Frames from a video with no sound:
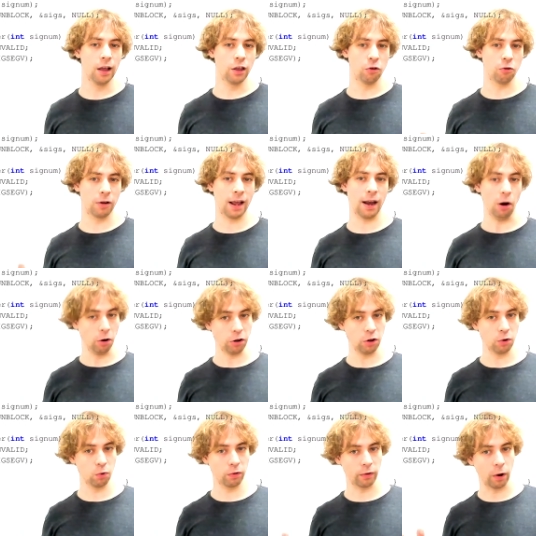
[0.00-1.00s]
You cannot
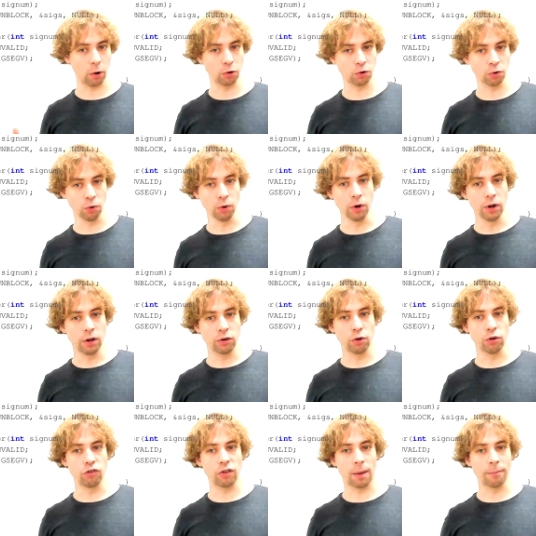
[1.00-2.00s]
use goto
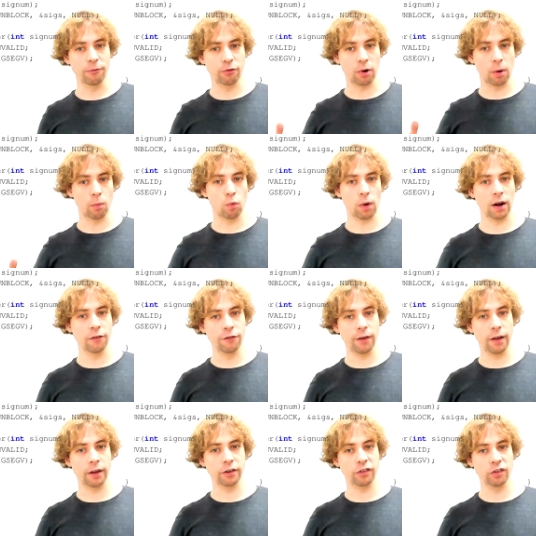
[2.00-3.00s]
to jump from one
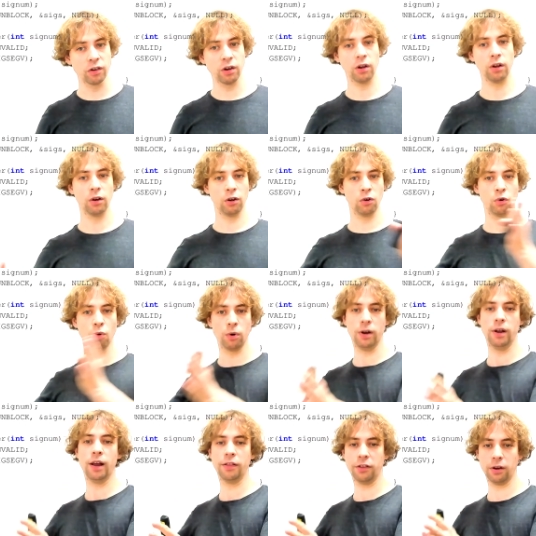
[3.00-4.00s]
function to
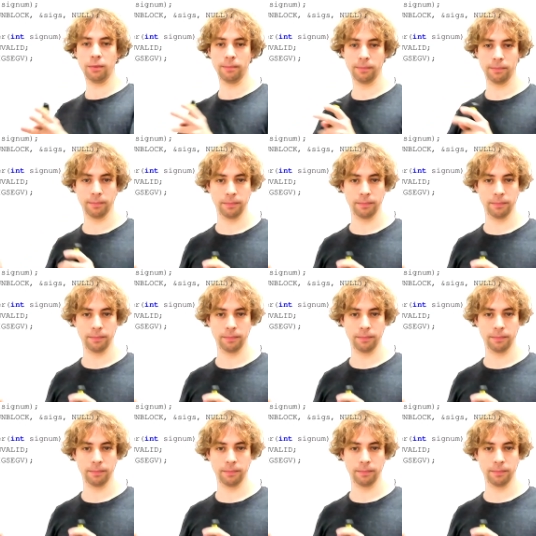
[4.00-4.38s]
another.